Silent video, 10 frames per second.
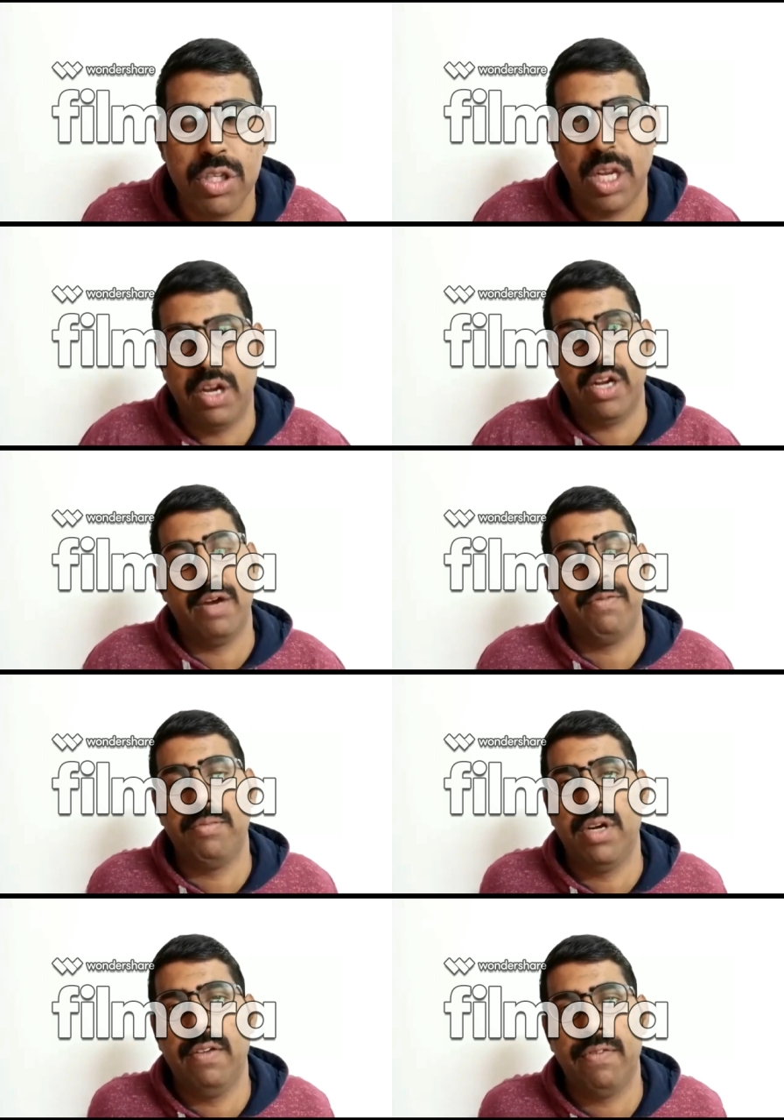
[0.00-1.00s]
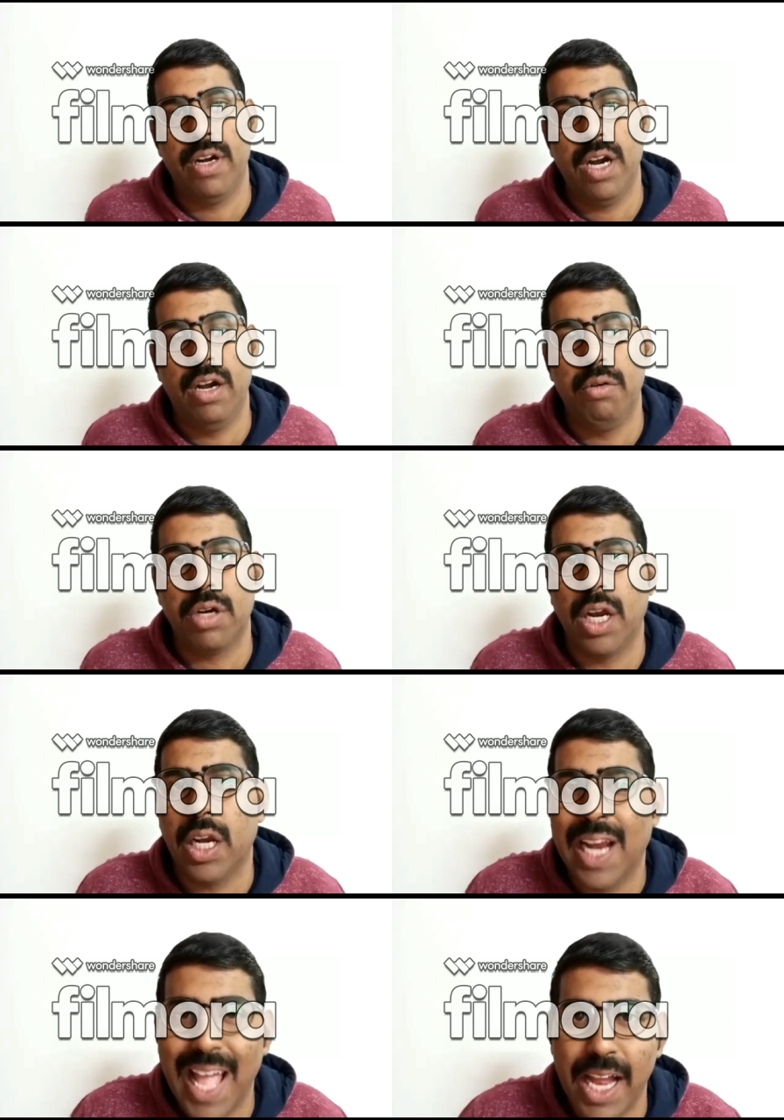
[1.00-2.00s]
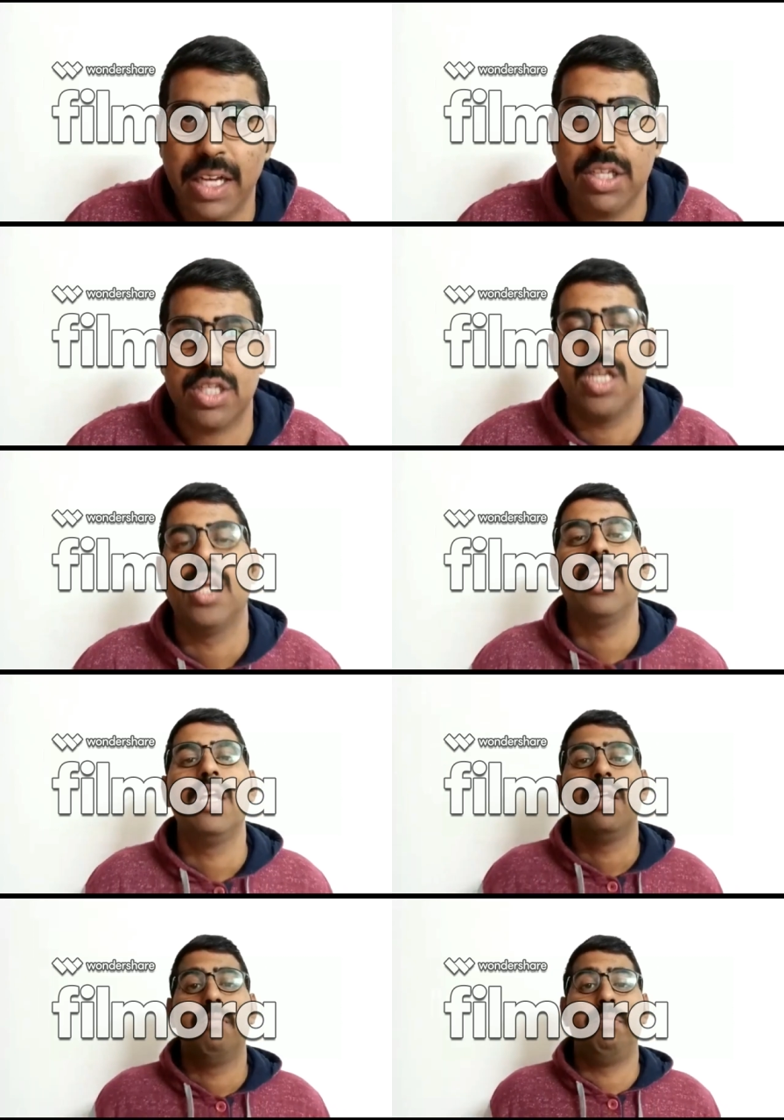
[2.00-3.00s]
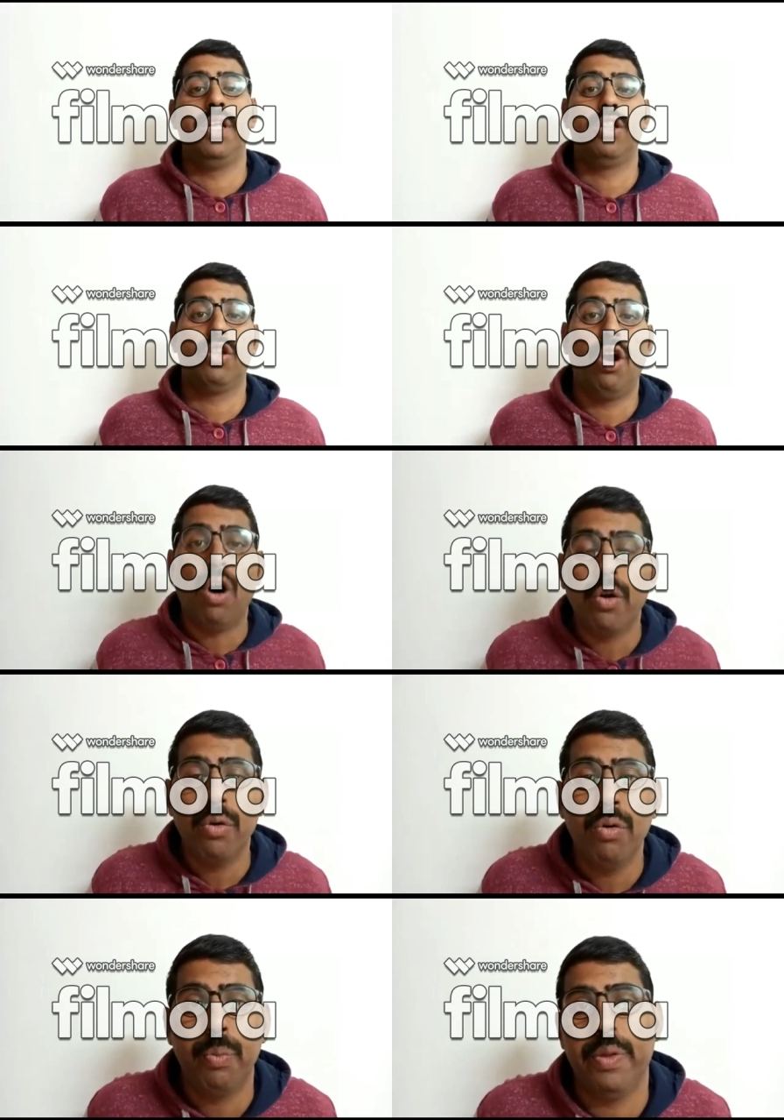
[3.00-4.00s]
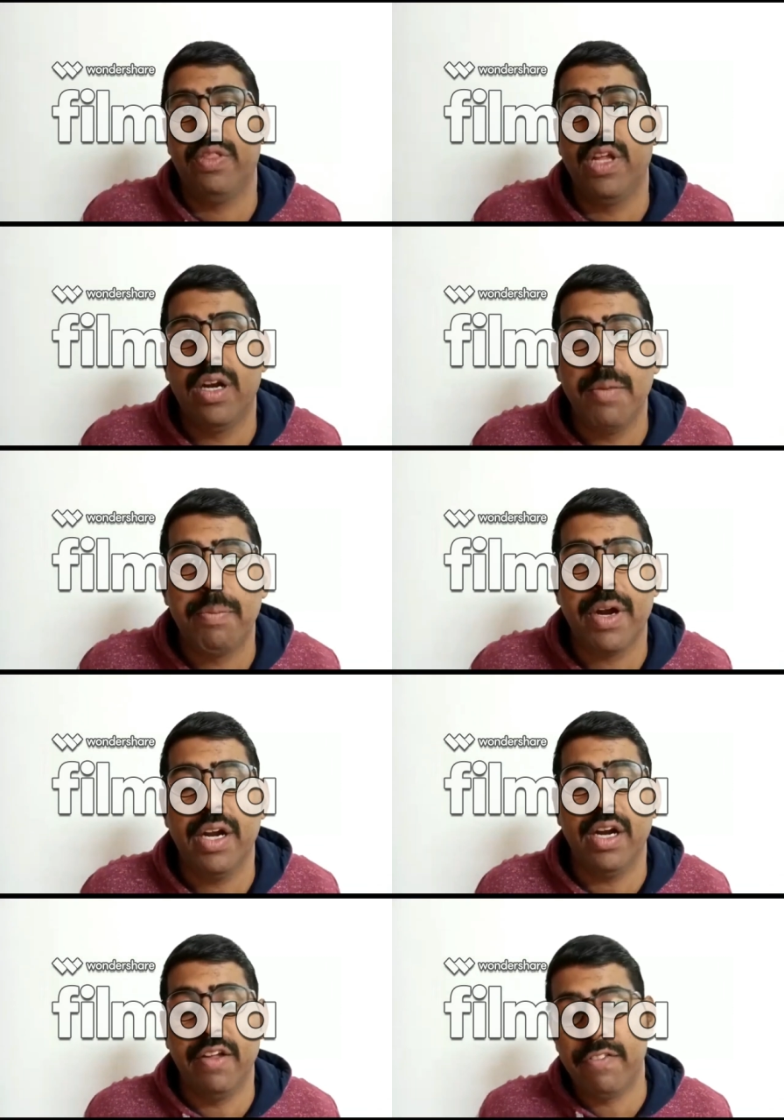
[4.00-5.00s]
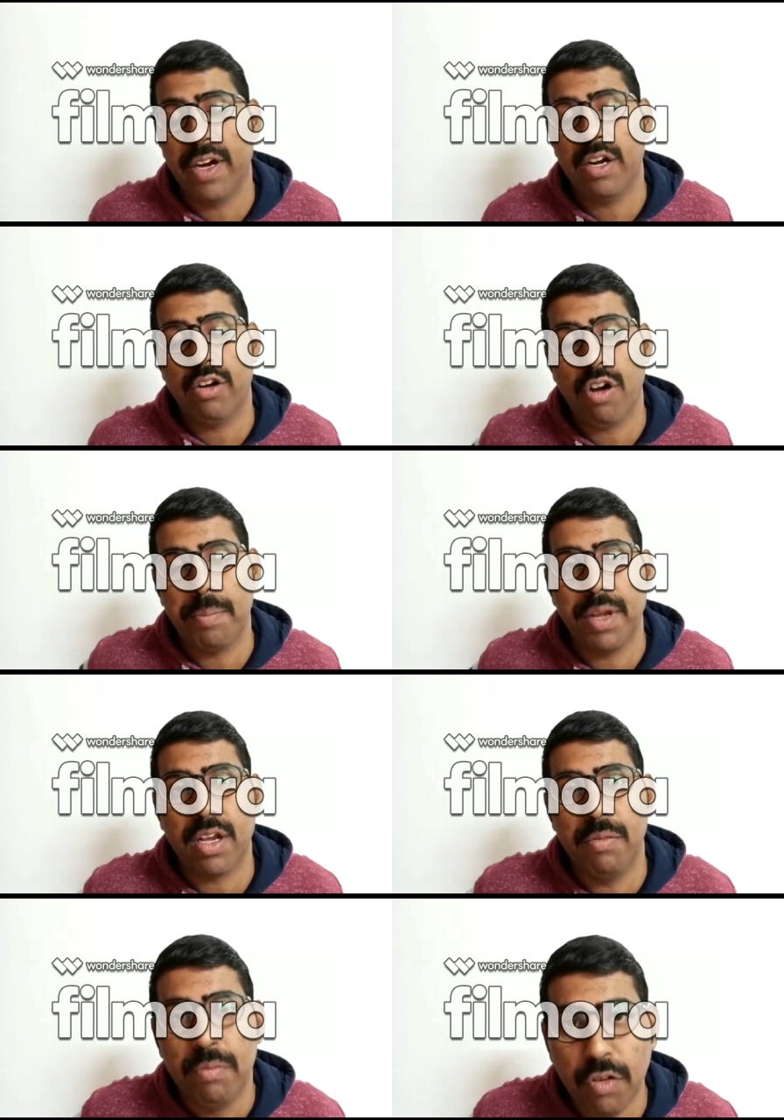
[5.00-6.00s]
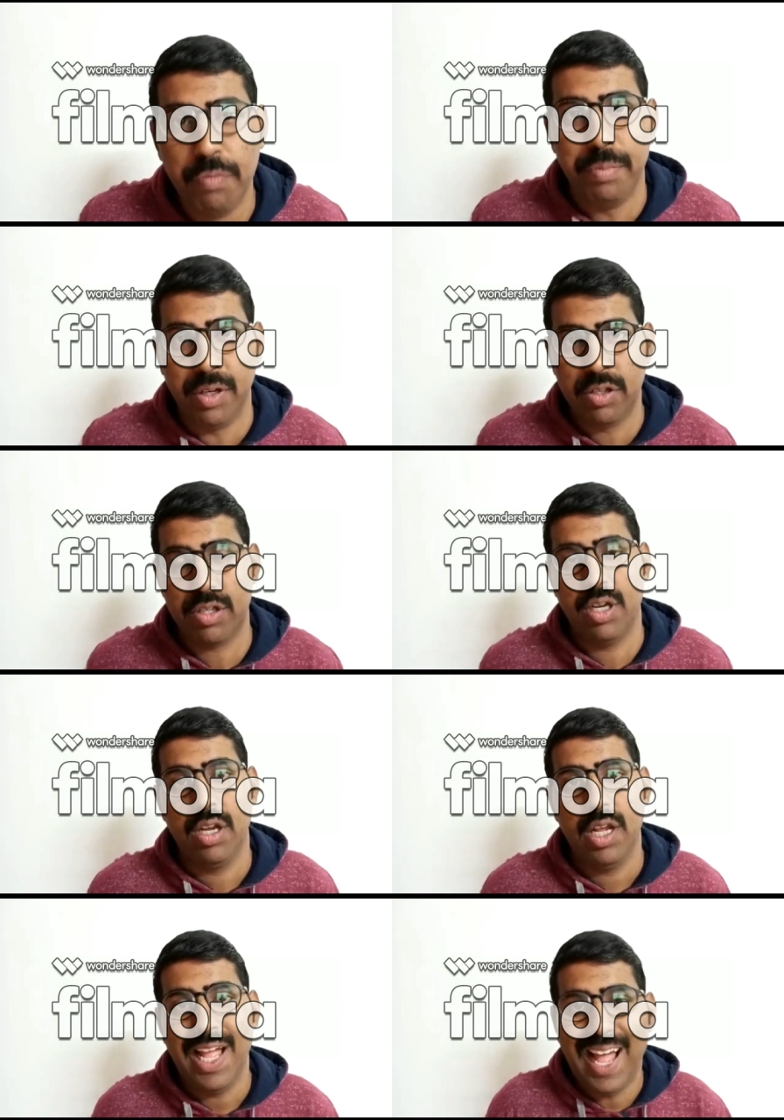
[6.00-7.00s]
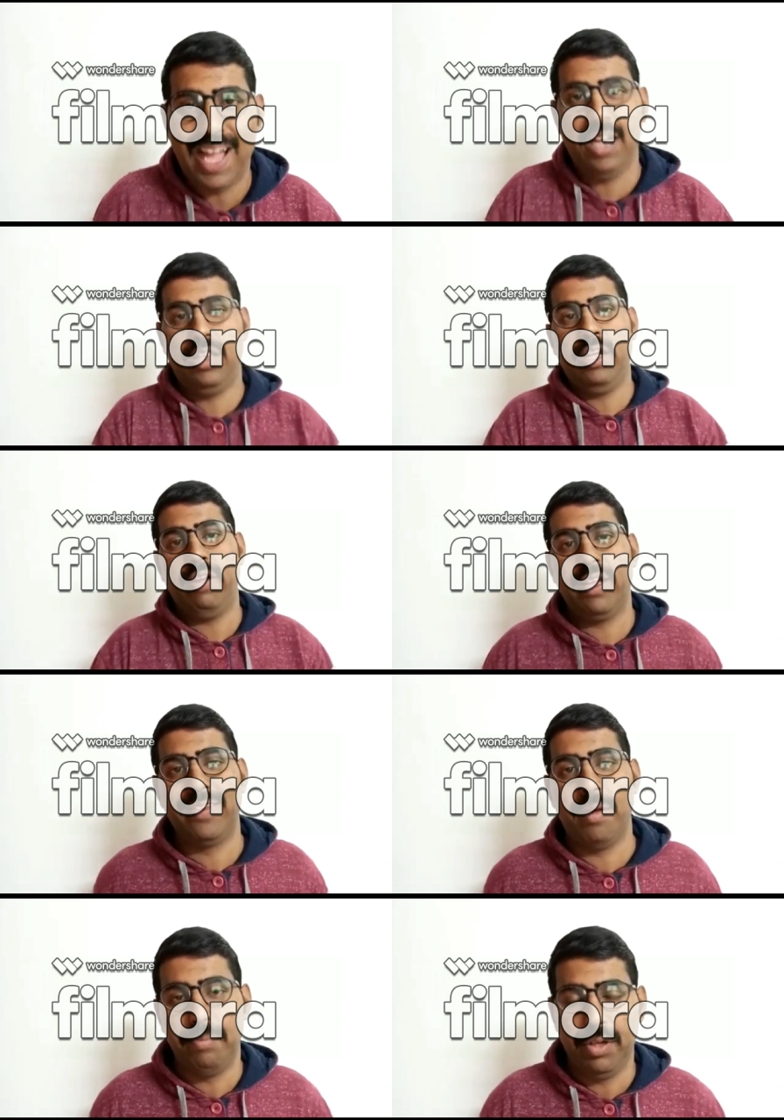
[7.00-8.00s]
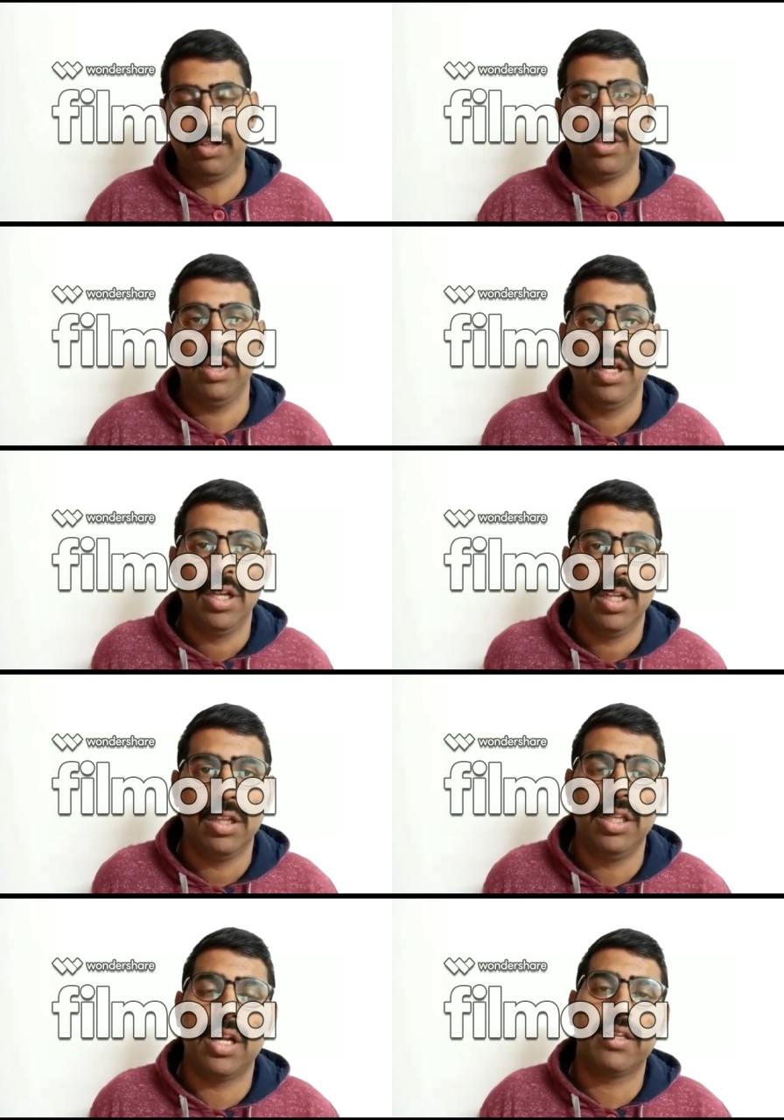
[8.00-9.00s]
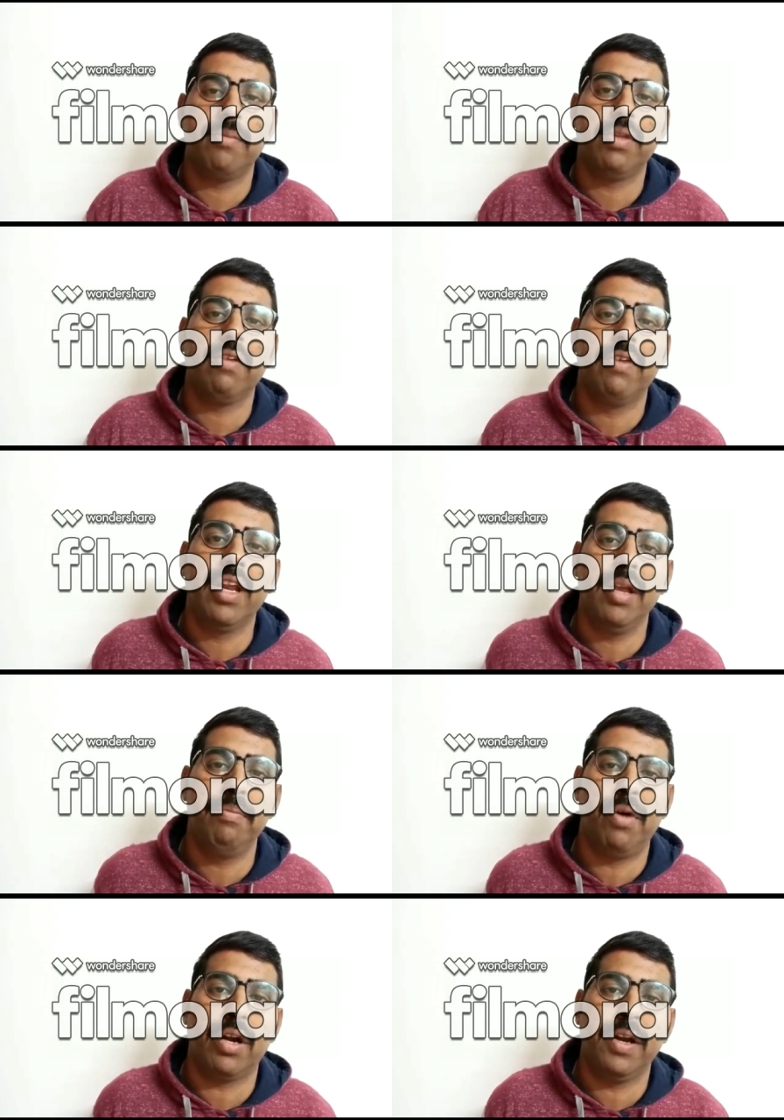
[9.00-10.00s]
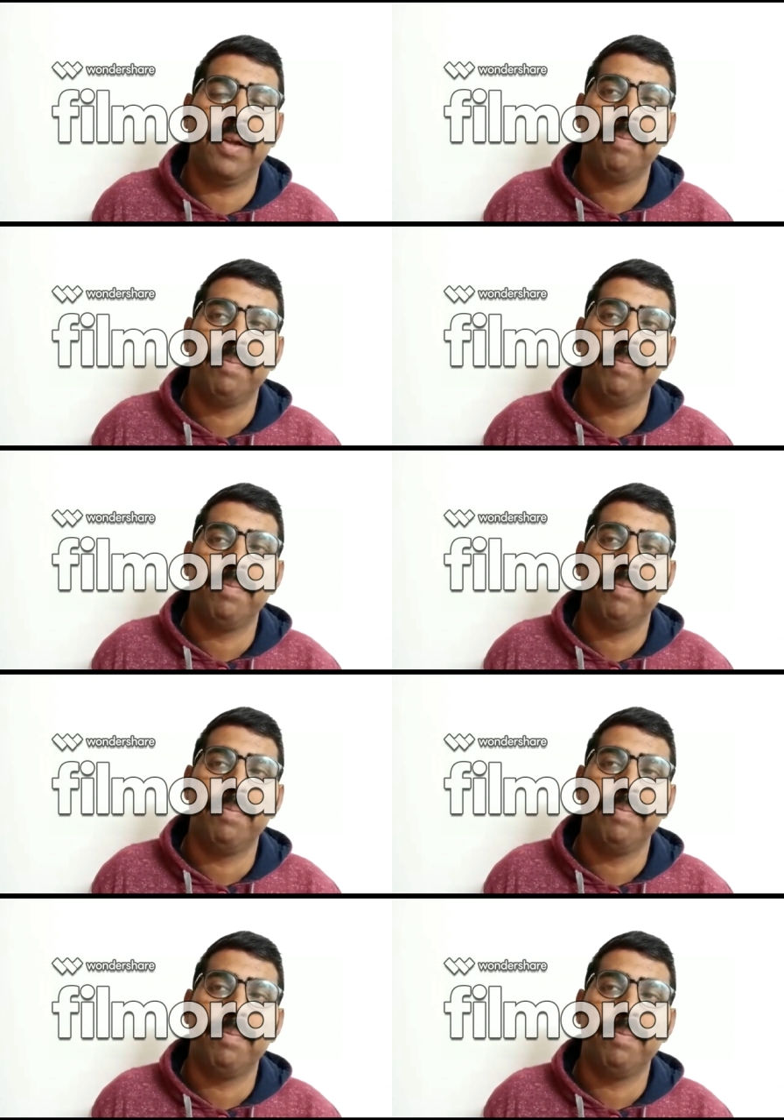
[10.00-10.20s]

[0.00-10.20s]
secreted from the different endocrine glands, be thorough with the different, different tropic movements and their examples. These are something very important.